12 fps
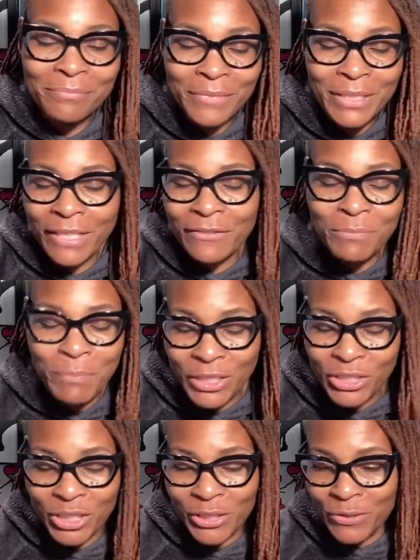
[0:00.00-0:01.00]
gives me
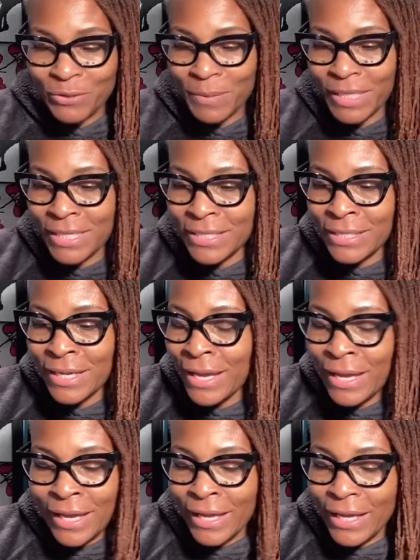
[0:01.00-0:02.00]
chills, because
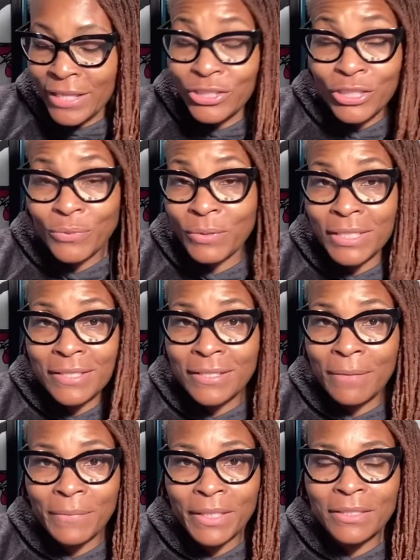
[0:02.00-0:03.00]
it's just really
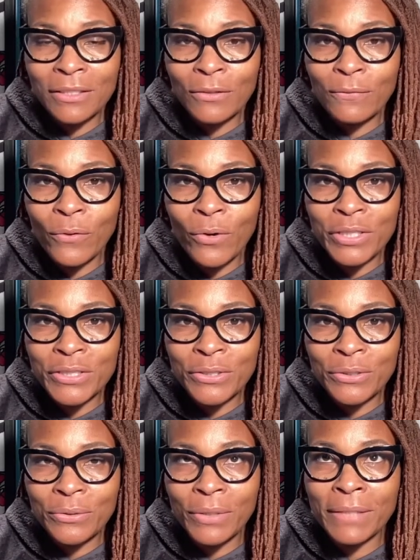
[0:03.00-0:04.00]
something to look forward
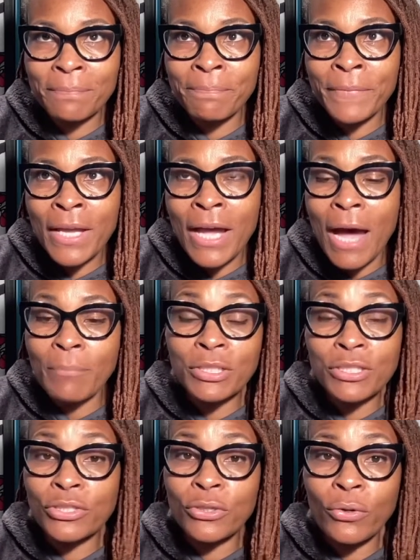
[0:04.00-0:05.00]
to. And I'm
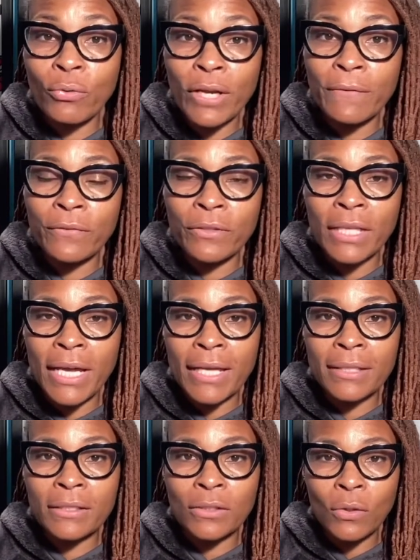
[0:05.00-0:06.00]
just so grateful
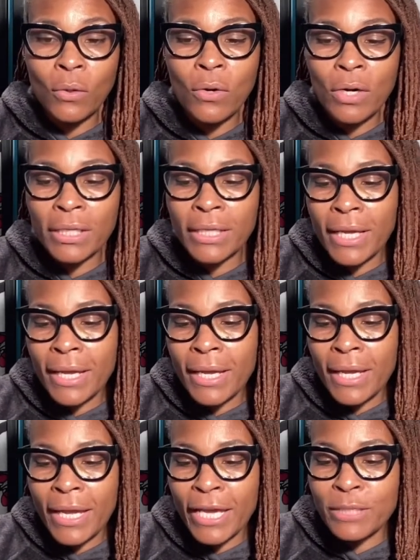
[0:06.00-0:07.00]
that the Lord
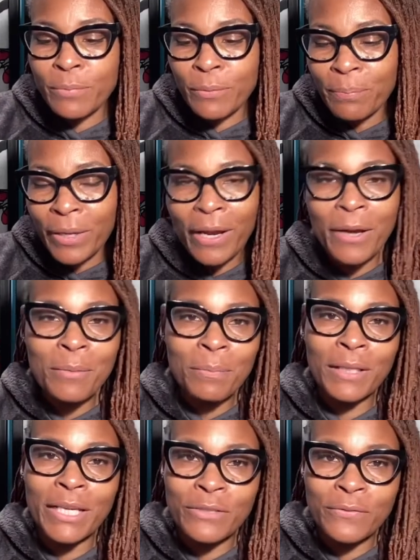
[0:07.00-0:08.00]
has prepared a
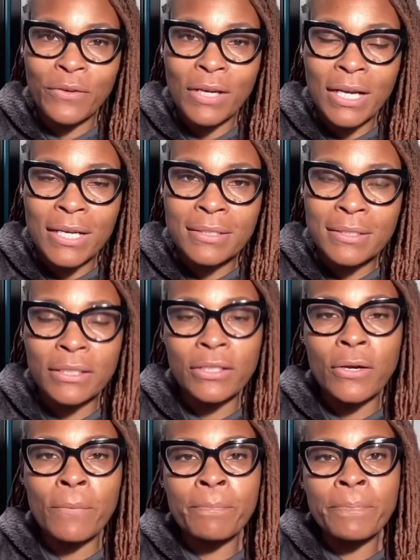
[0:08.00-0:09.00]
place for us. And, you
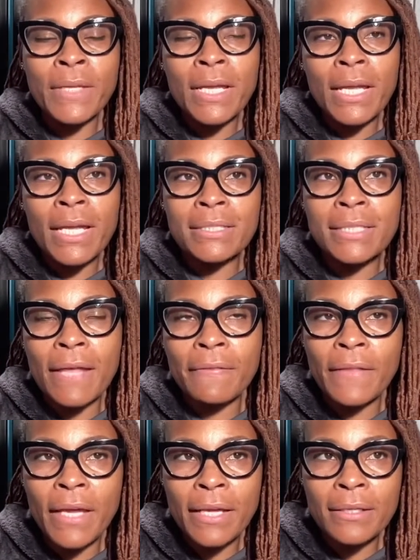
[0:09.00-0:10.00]
know, it's not
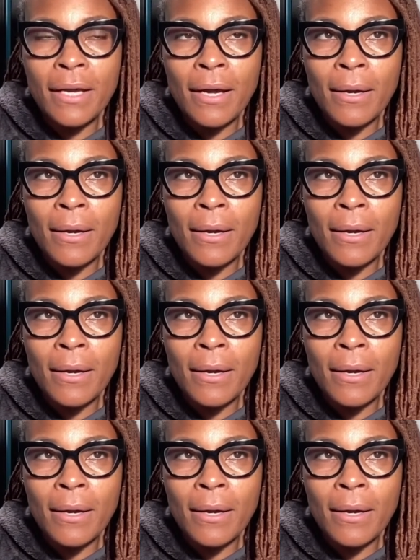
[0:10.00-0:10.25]
that